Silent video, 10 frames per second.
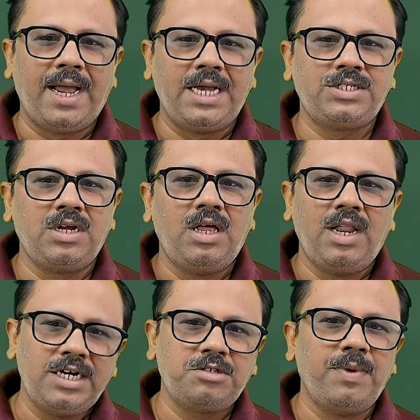batch
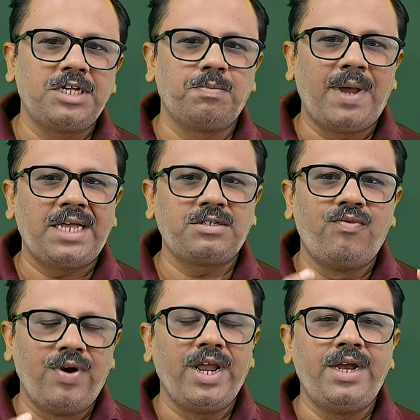Let's Mix Maths
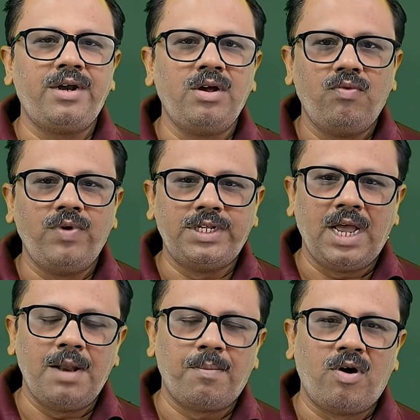Friend with the
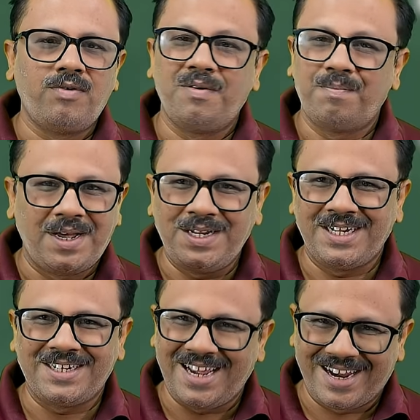help of
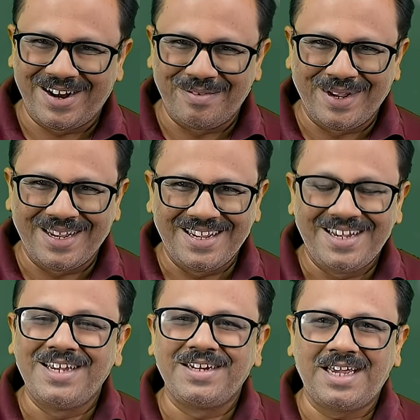Parijat Academy.
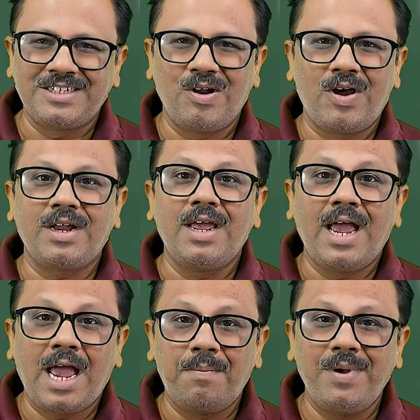Thanks a lot.
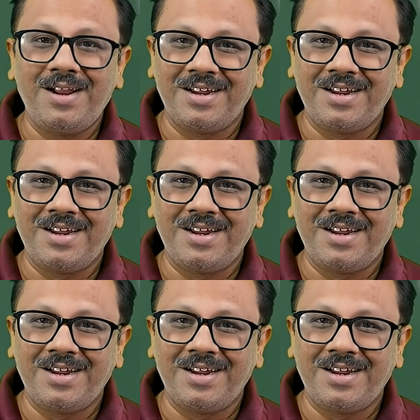Happy